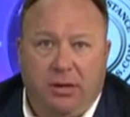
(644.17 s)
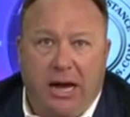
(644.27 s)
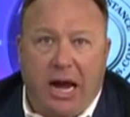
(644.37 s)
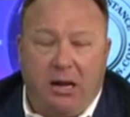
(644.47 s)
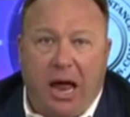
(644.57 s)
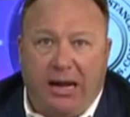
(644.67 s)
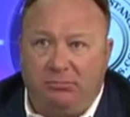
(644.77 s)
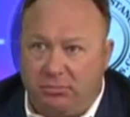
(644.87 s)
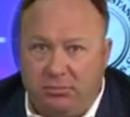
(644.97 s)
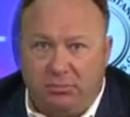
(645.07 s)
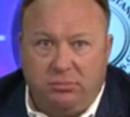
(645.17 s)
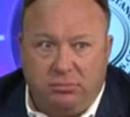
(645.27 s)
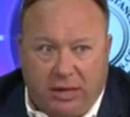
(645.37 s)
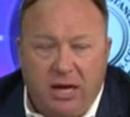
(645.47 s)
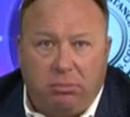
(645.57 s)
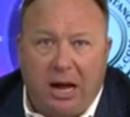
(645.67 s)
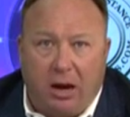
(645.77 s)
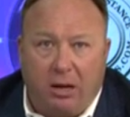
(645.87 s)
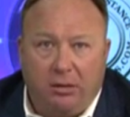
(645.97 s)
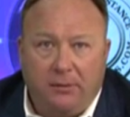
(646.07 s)
And like Linda
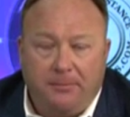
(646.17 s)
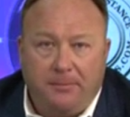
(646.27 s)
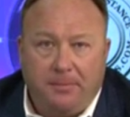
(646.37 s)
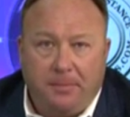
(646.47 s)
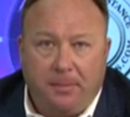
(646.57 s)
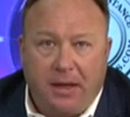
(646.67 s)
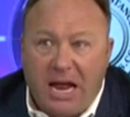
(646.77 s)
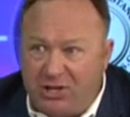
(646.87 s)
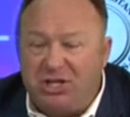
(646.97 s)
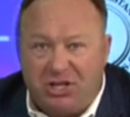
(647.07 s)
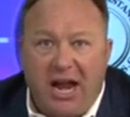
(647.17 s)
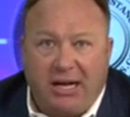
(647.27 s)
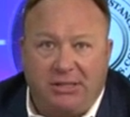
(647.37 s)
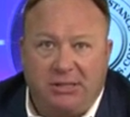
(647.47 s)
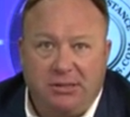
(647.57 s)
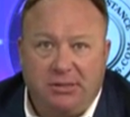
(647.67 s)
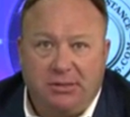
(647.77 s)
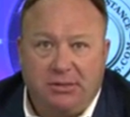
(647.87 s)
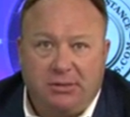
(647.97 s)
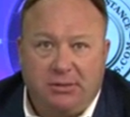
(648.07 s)
Blair. And she stinks.
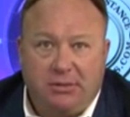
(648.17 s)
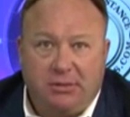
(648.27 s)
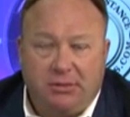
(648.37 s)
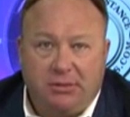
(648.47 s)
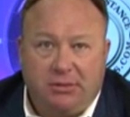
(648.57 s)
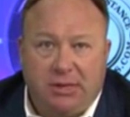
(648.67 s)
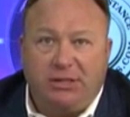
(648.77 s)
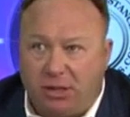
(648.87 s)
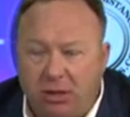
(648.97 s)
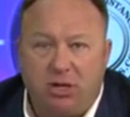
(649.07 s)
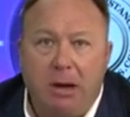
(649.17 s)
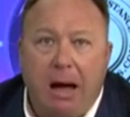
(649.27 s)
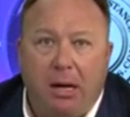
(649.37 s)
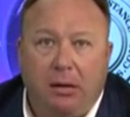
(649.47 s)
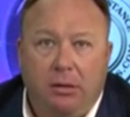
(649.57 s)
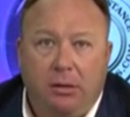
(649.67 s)
And so does Obama.